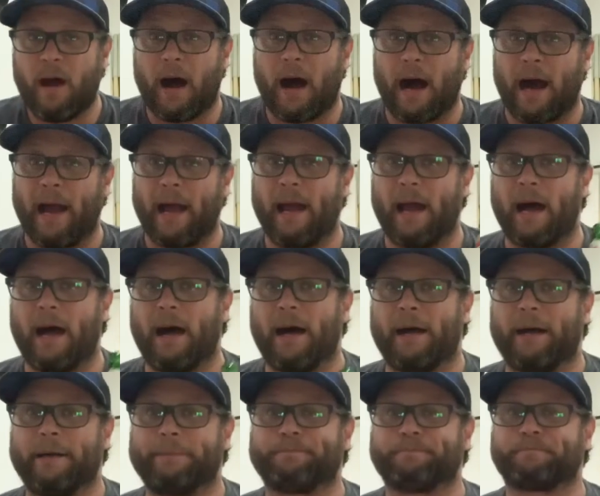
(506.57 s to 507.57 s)

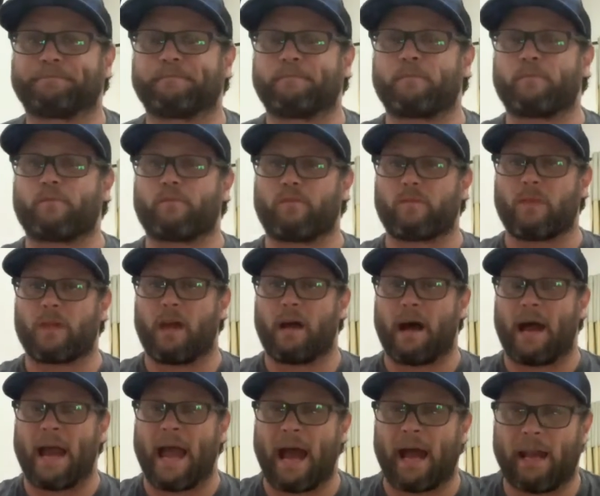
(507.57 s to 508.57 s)
I
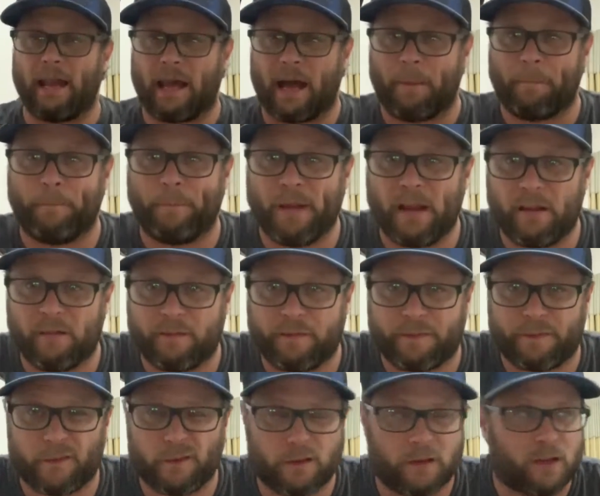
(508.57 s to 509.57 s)
had a bit
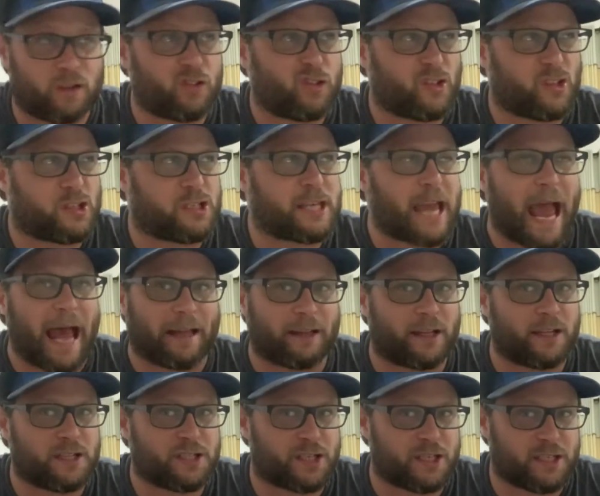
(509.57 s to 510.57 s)
of
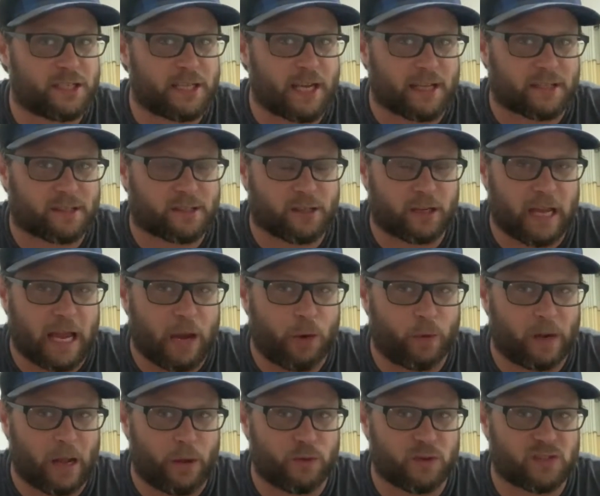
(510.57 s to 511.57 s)
challenges yesterday
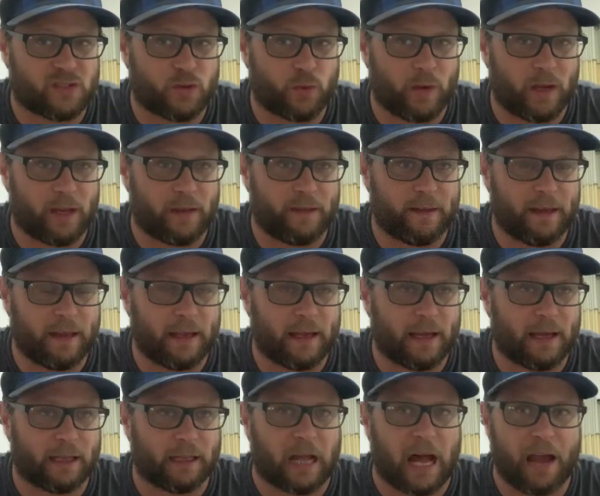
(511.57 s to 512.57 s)
when I was doing the
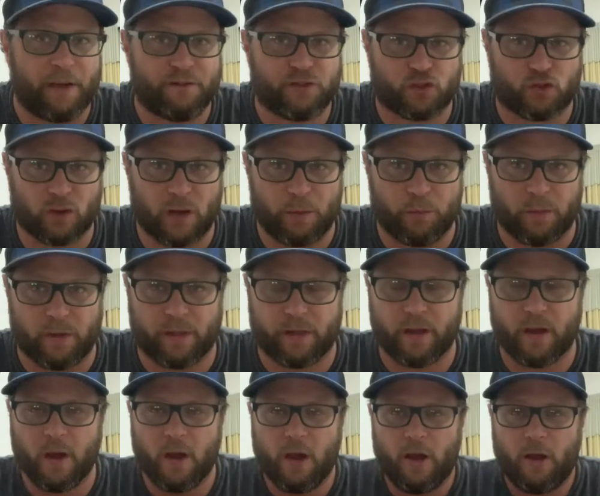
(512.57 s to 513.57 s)
live stream
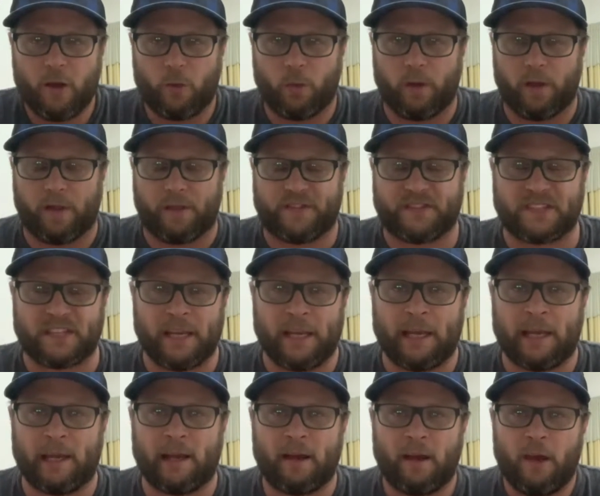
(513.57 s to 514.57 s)
with
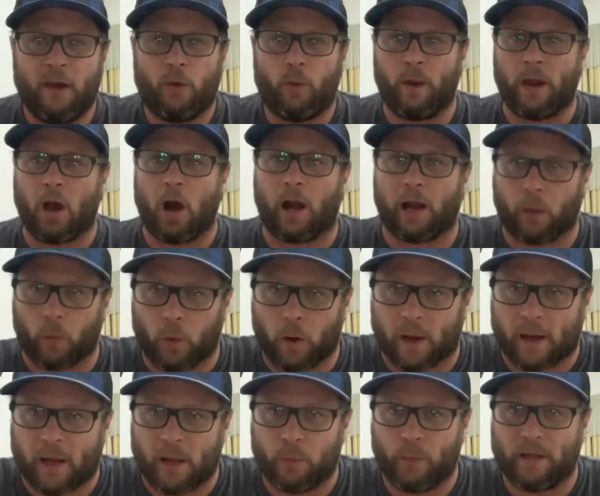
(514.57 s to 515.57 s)
C. We got it
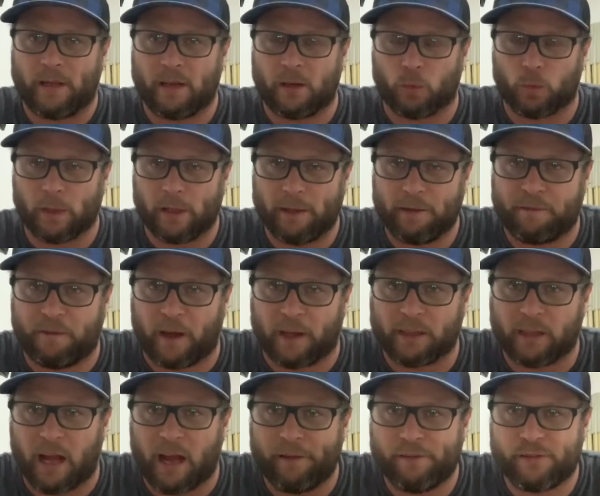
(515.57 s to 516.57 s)
working. We did a really fun
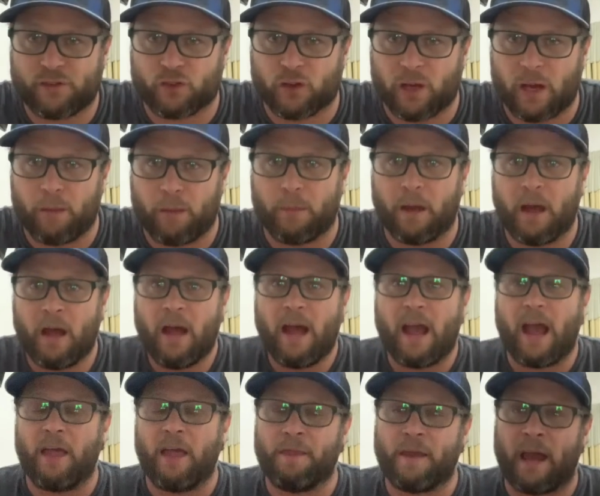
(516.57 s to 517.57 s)
live stream.
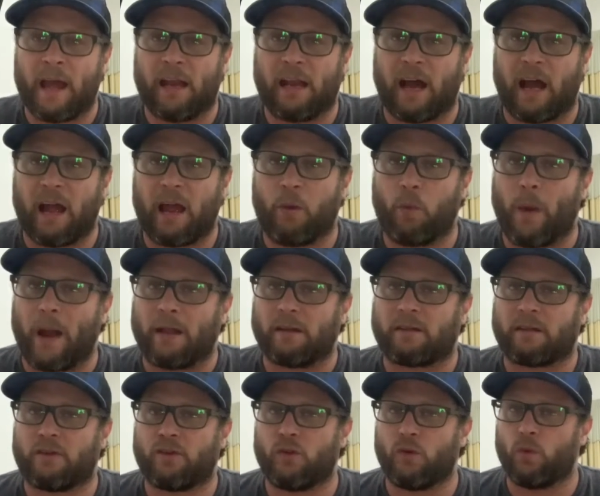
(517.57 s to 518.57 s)
And then I
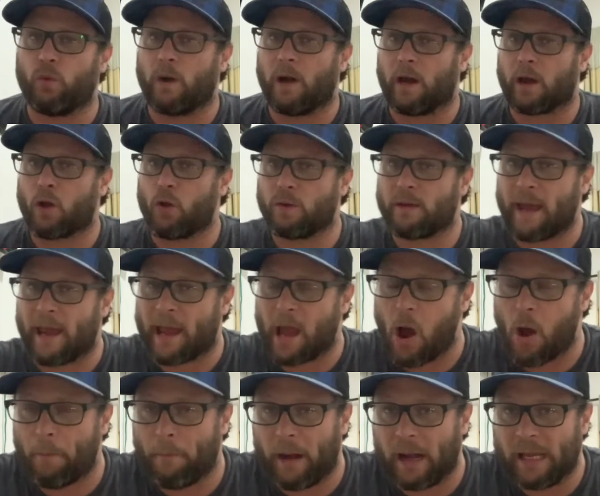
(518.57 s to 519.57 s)
went to go take
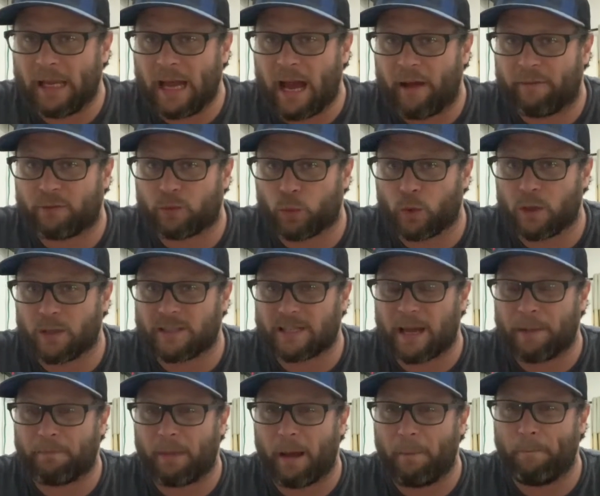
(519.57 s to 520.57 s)
out money afterwards
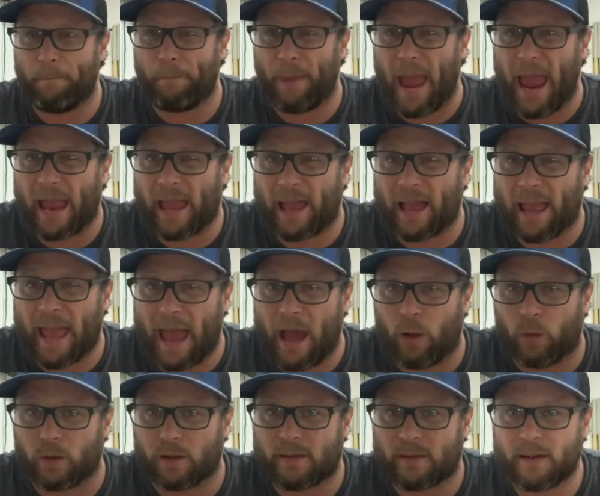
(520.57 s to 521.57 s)
and my bank
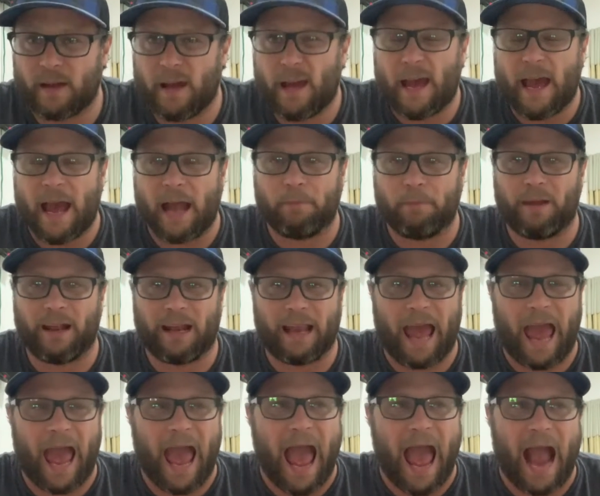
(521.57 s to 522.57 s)
account had been
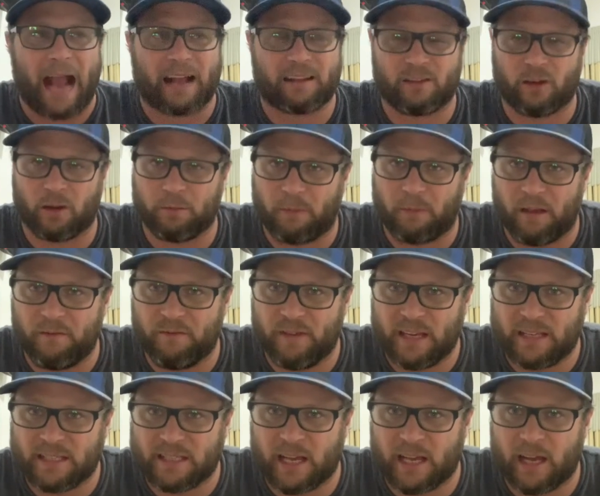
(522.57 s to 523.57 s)
hacked on my
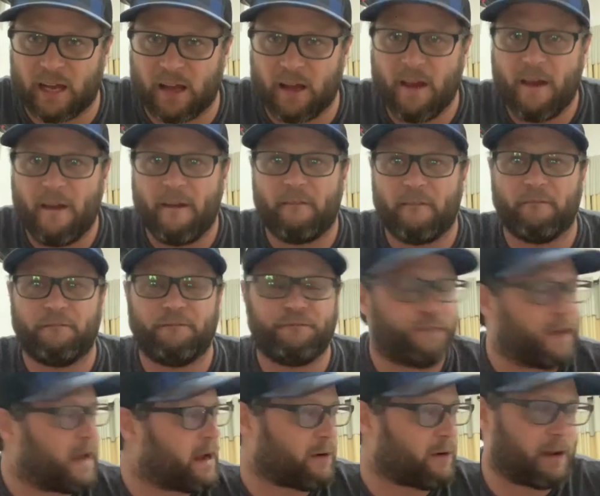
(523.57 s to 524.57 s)
Visa.
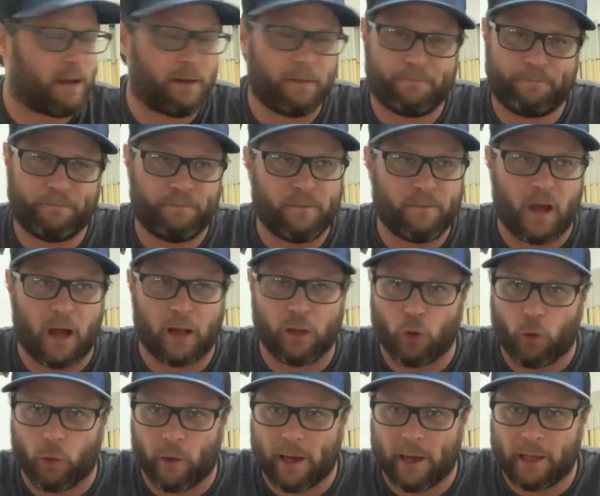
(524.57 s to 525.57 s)
Very
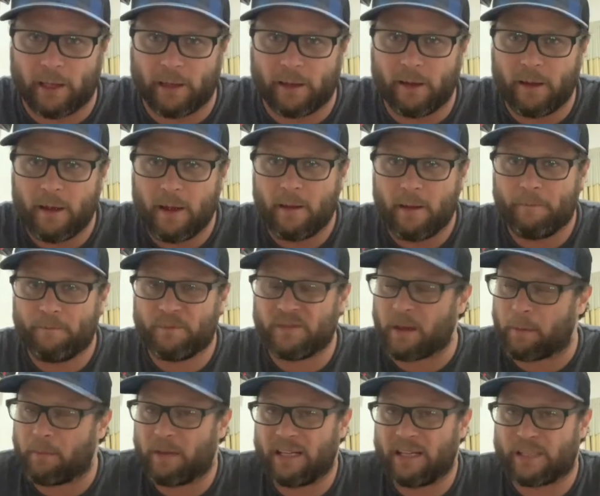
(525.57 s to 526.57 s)
annoying.
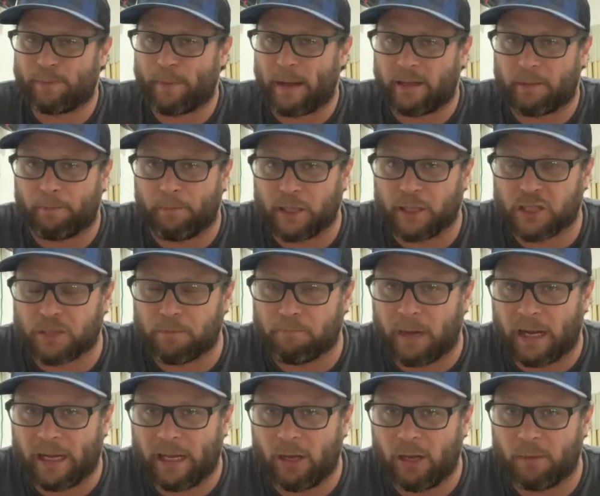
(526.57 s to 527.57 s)
Somebody spent a bunch of
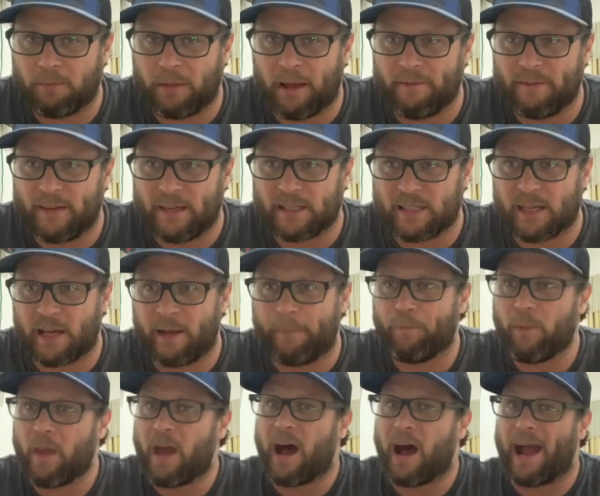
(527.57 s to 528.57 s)
money on my
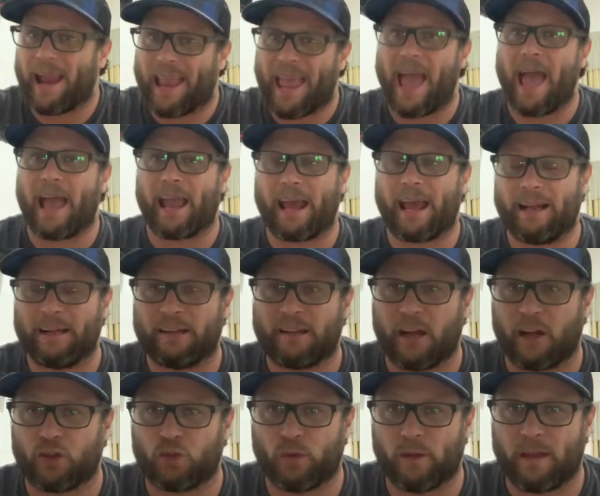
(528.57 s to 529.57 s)
Visa. I can't get in
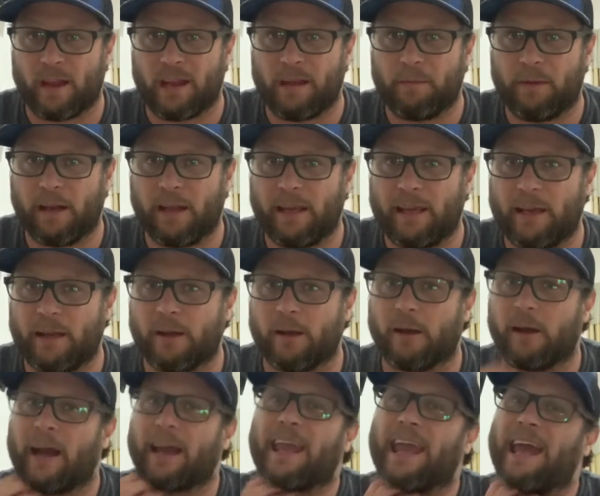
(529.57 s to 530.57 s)
touch with anybody
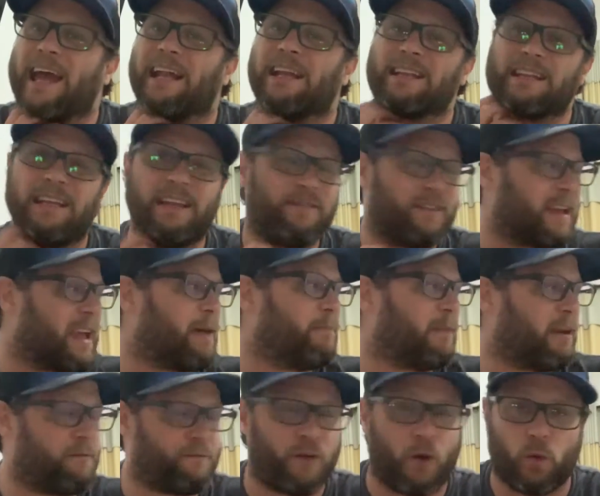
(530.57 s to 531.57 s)
here. I can't even get
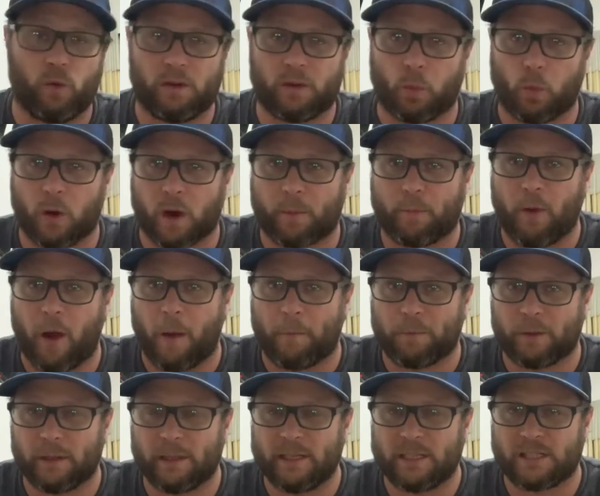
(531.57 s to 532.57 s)
my phone to work
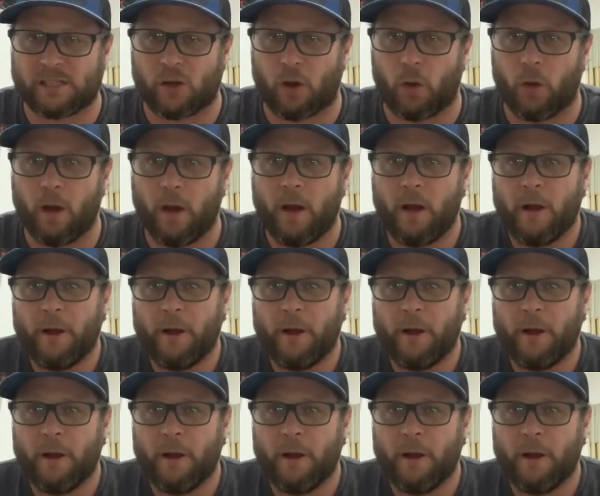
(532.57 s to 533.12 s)
properly. So